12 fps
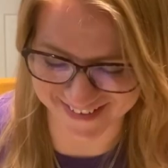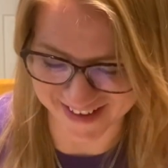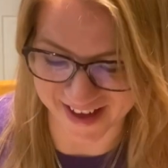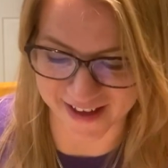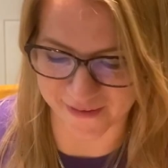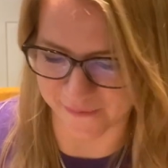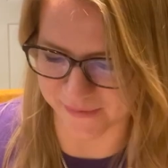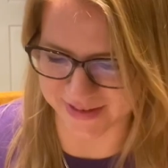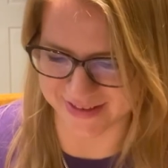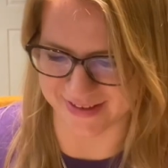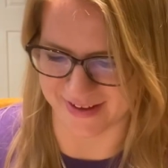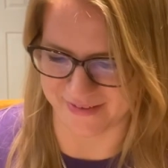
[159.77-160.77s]
I always
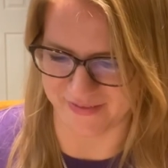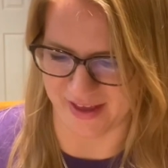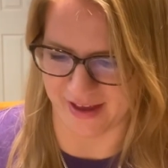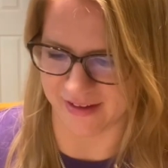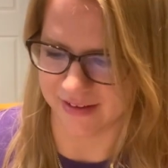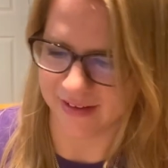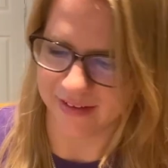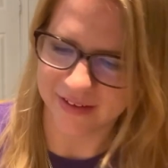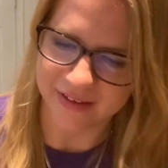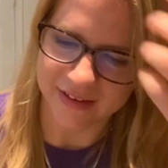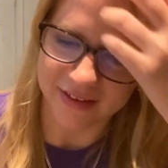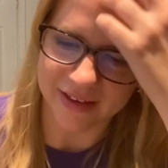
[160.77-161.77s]
thought of that.
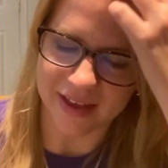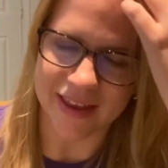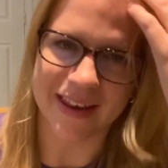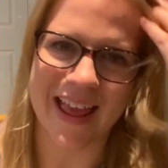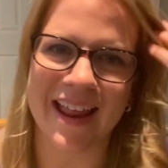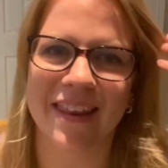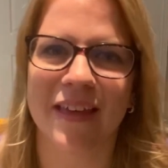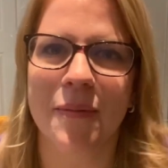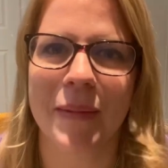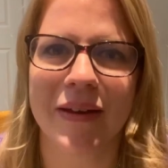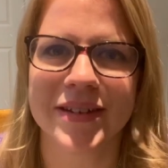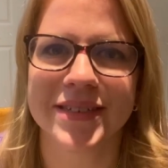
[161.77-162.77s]
And the
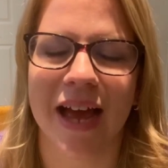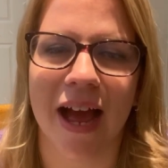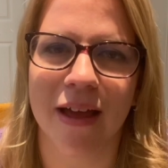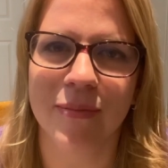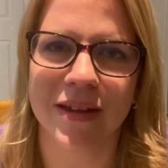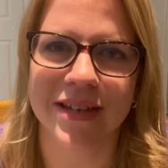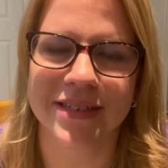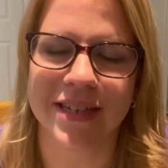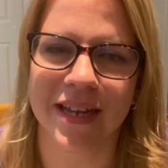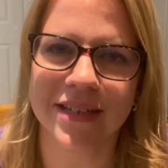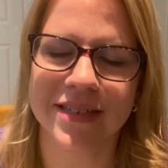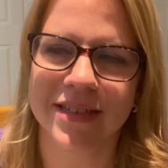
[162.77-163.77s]
amount of time that it
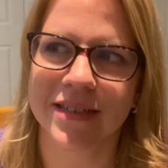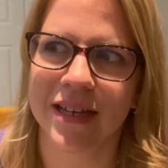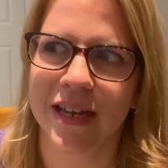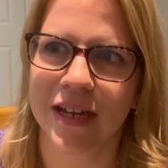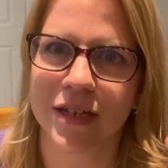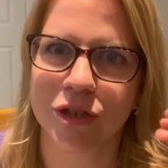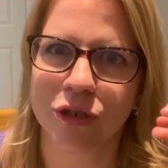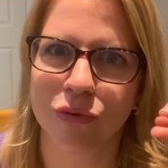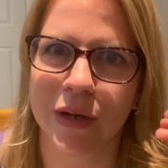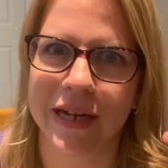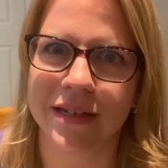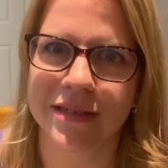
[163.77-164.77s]
takes to like
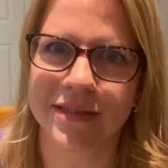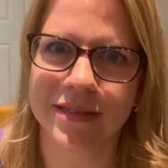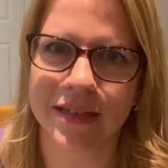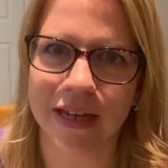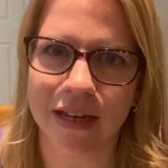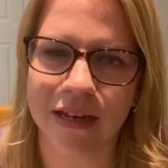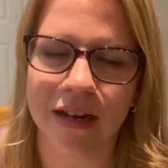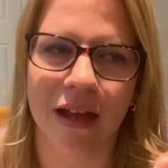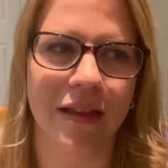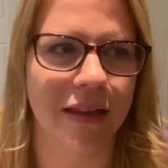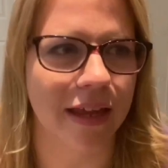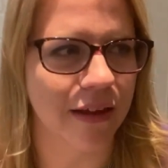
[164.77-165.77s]
translate a
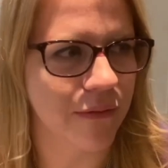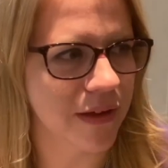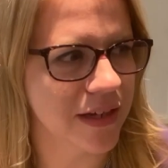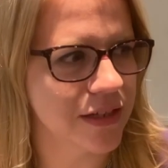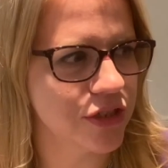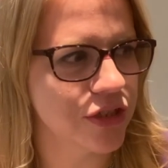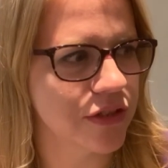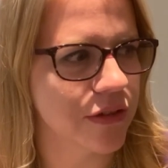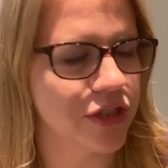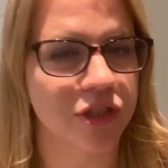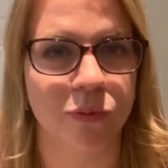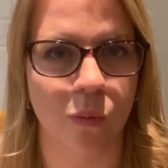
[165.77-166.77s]
language,
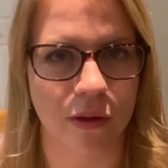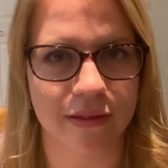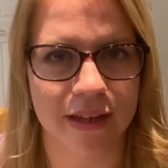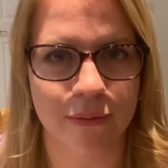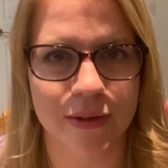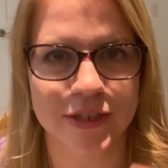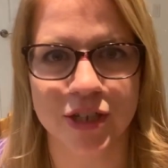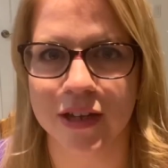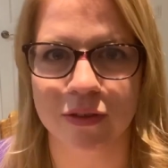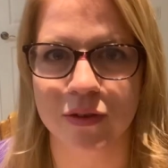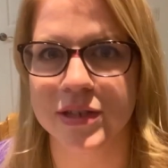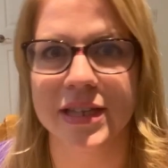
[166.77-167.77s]
just one language,
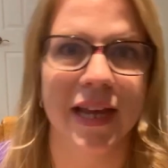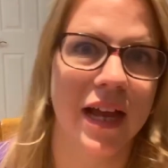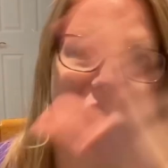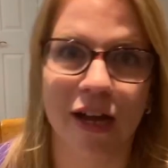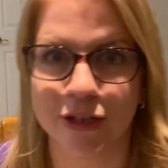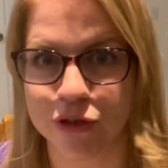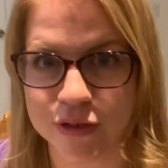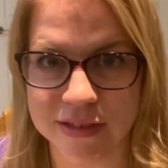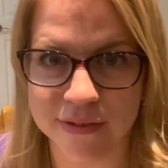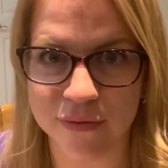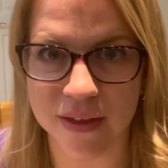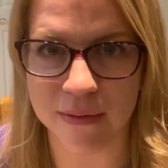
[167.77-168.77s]
and there's like hundreds
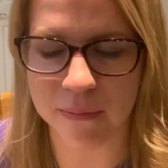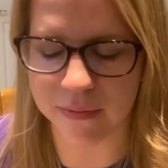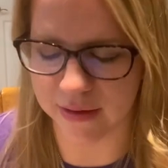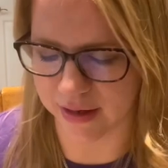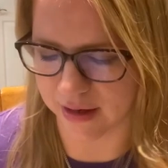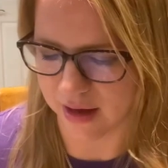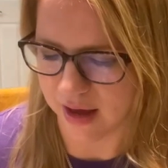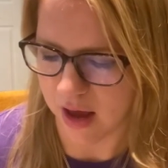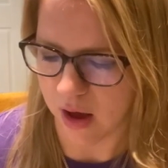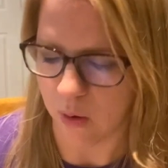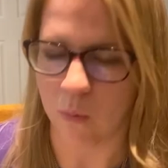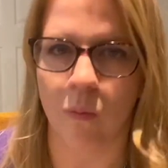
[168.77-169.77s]
of them. Like,
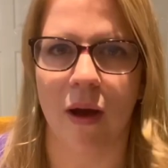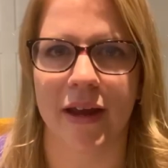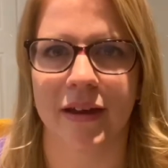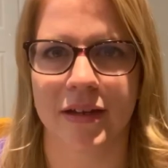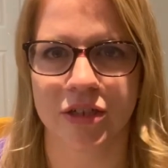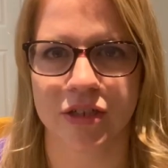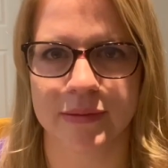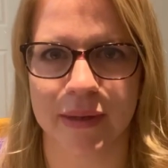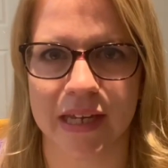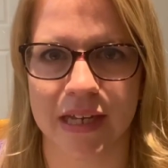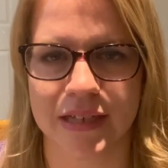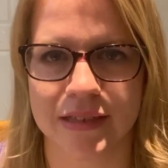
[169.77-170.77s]
why not just
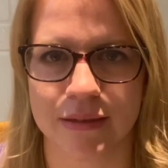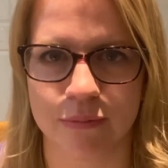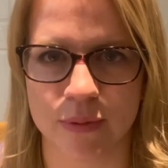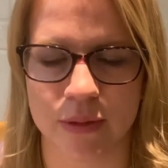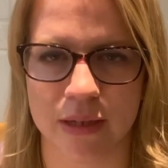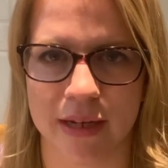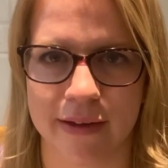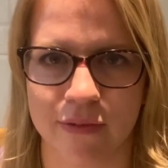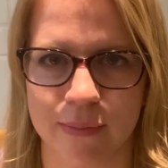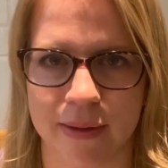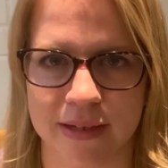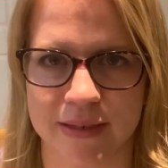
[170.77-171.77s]
make it simple and
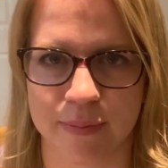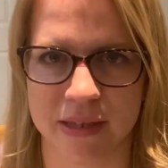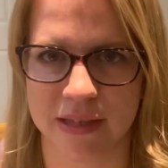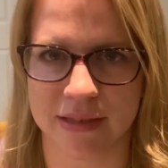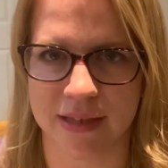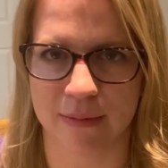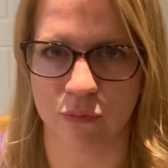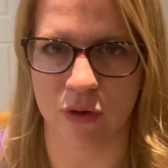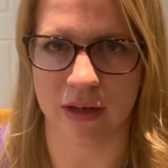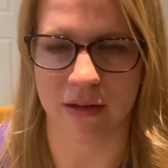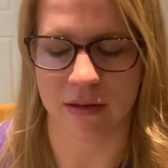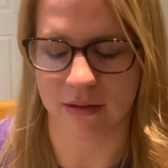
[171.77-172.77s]
everybody speak the same
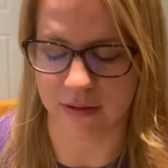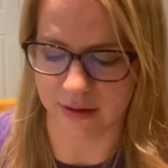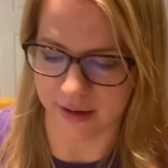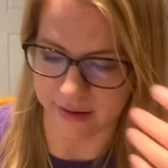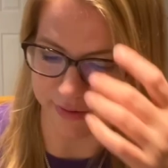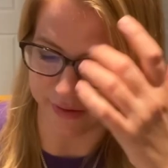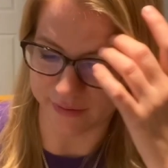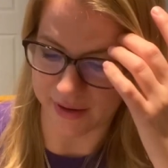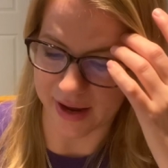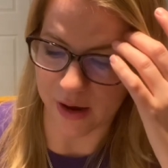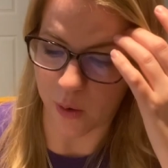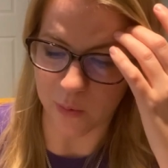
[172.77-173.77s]
one? I don't know.
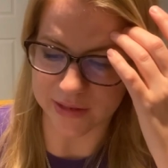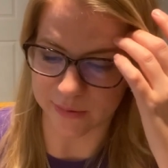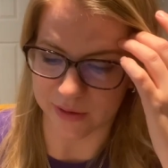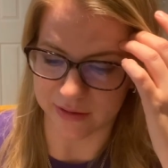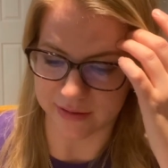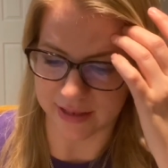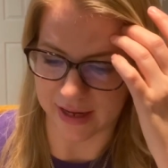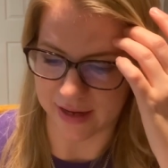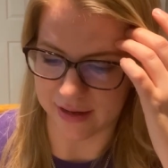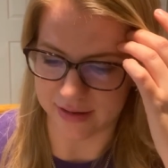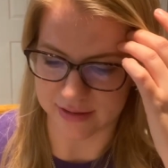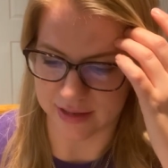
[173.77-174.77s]
I always wondered
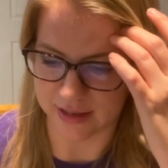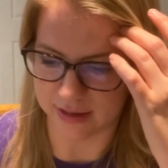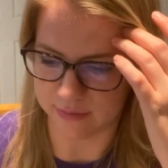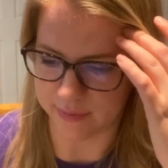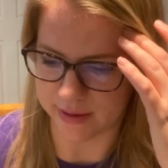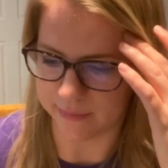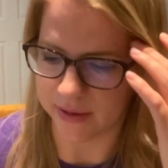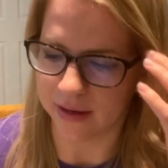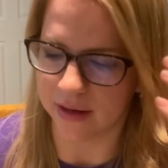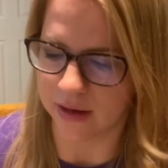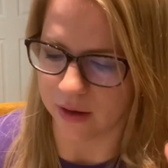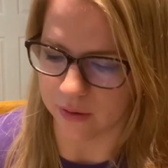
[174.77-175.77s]
that as a kid, but
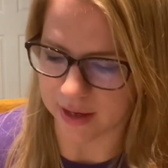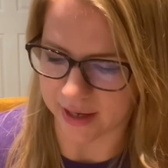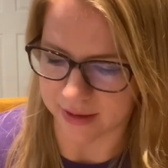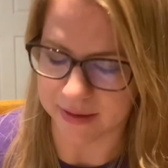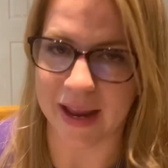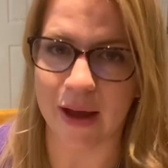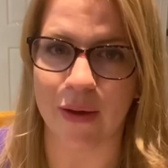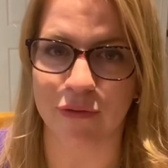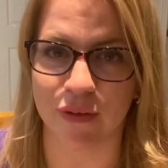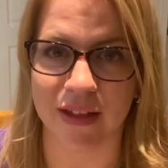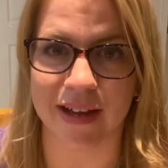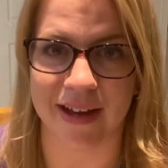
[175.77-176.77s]
okay, now I
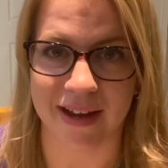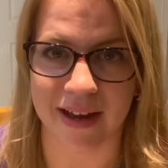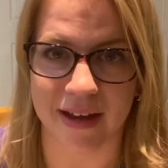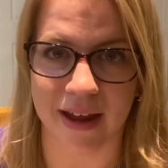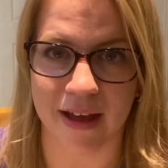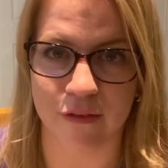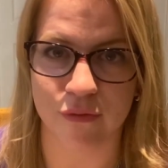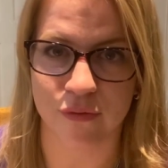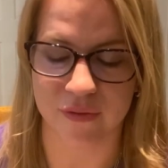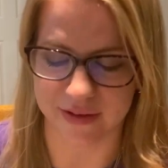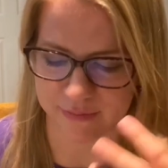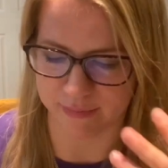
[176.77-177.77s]
feel like I kind of
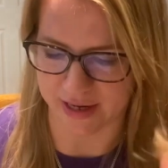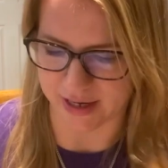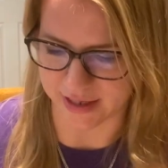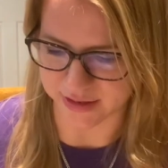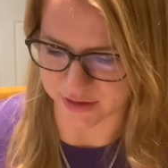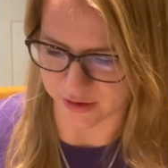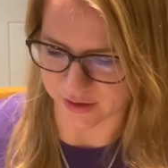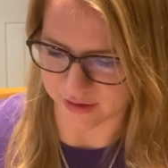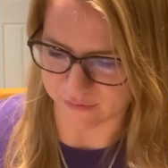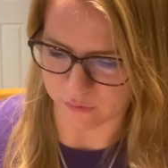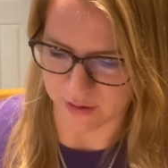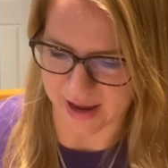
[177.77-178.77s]
have my answer
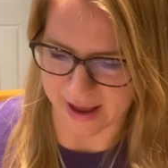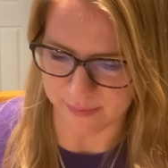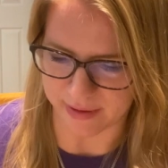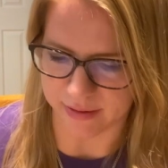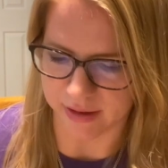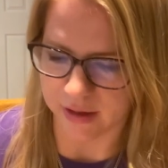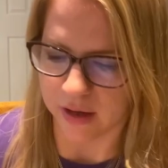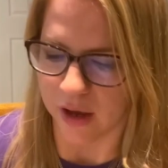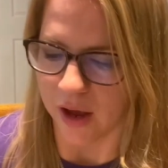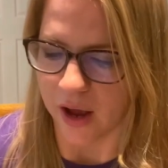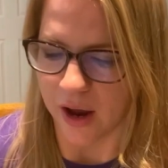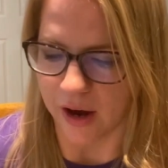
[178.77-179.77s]
of what happened.
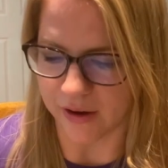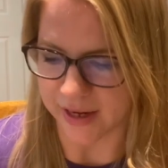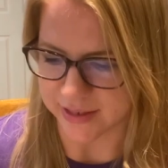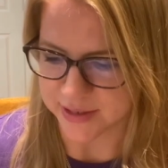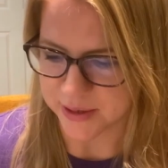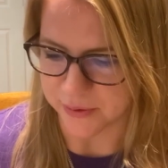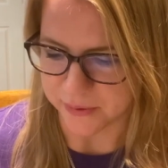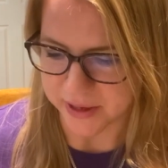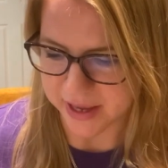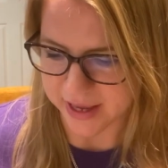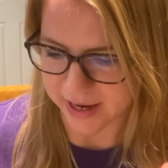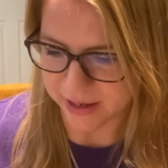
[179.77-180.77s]
All right, so
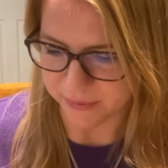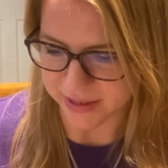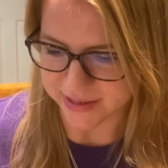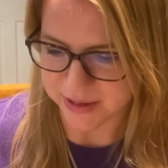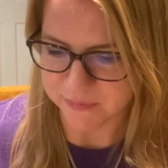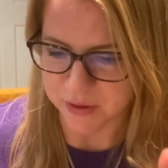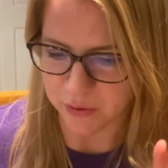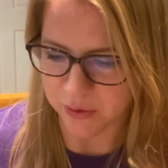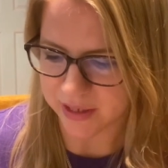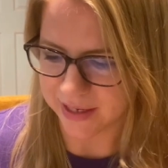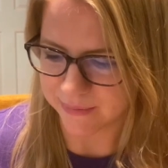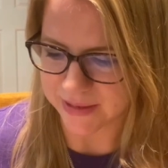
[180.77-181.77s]
anyways, the
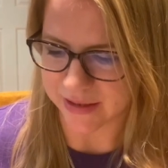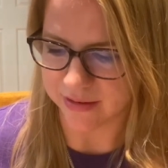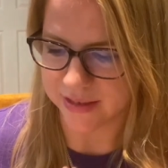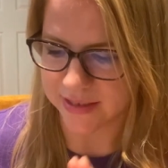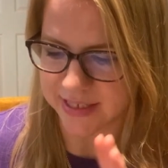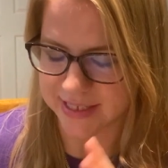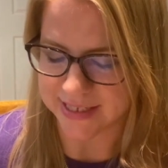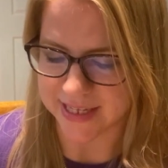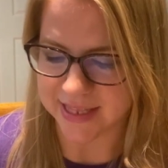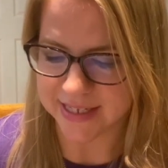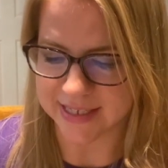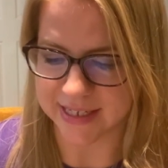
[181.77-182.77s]
Lord came down to see
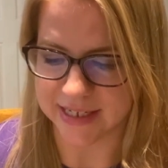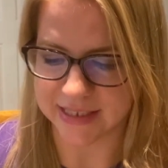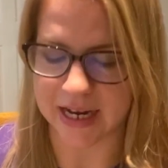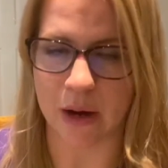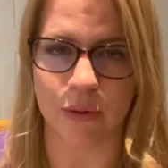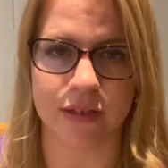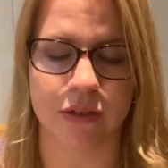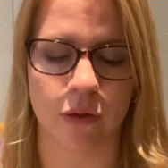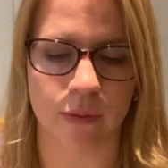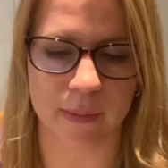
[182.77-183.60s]
the city tower. So he